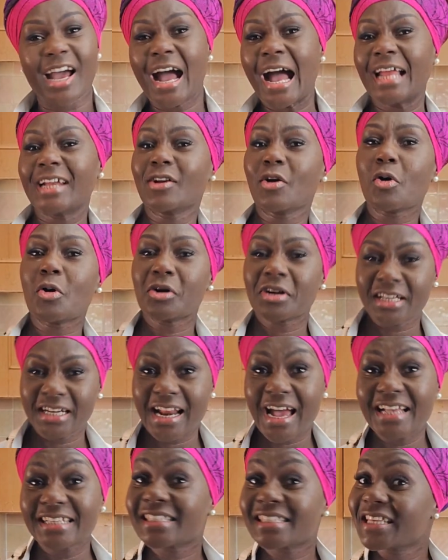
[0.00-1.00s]
an
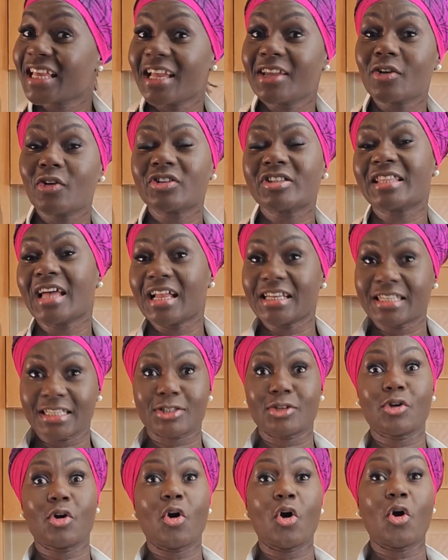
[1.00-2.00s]
organized chaos that
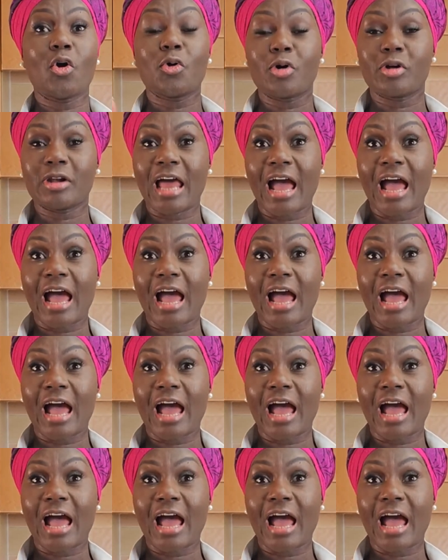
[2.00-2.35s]
is not all